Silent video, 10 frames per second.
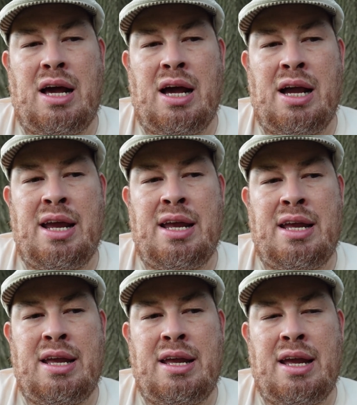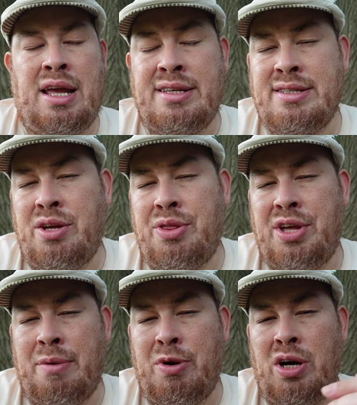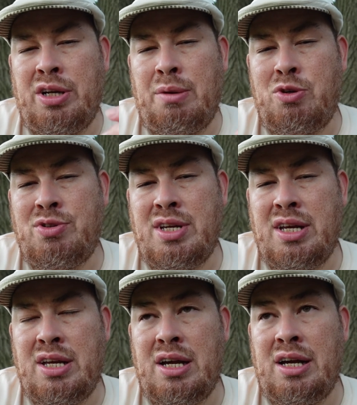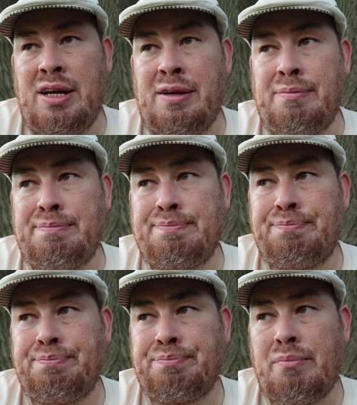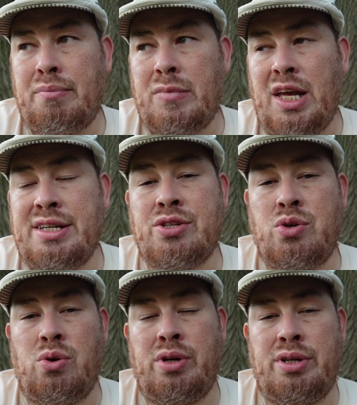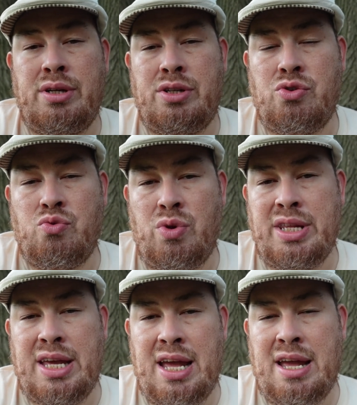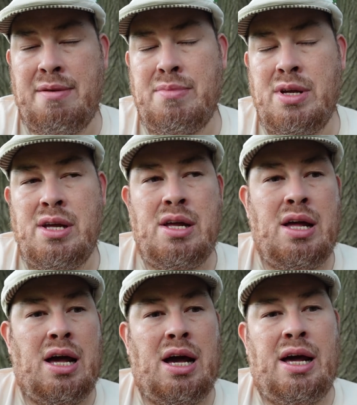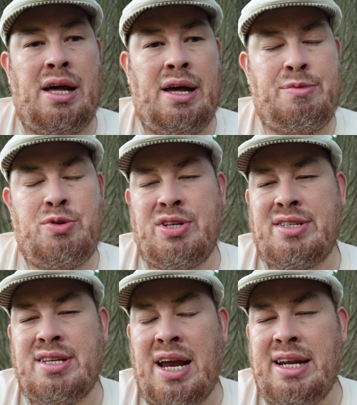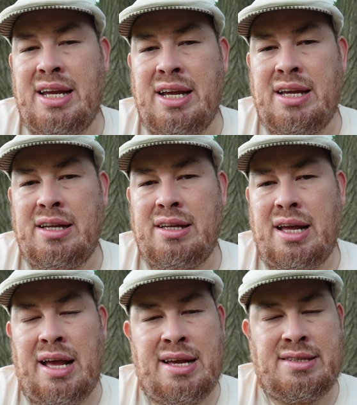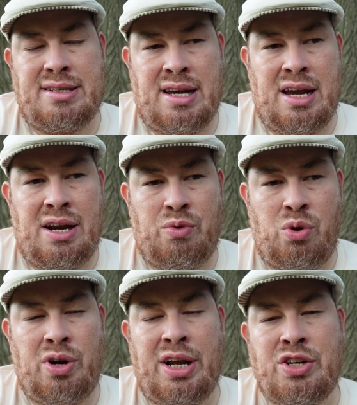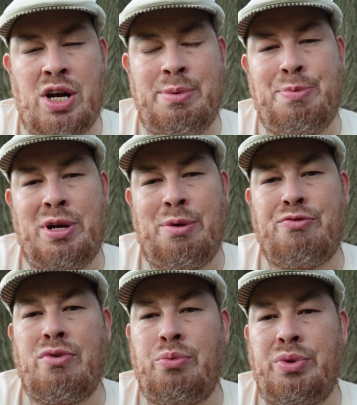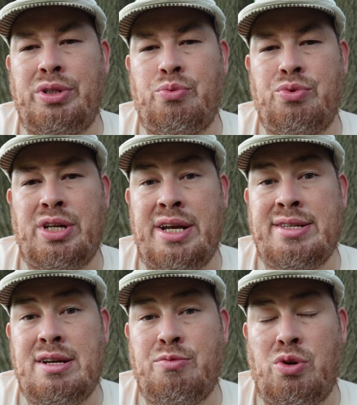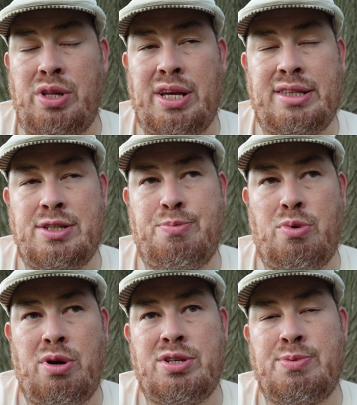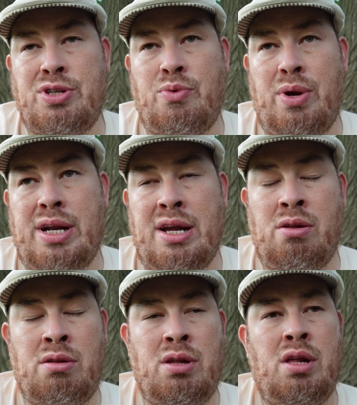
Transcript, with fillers: I, and this is another thing I'm on, I'm using um, Discord to run the game, uh, I'm using Sidekick as the die roller, and I try to be pretty upfront with the dice I'm rolling at this point, especially right now.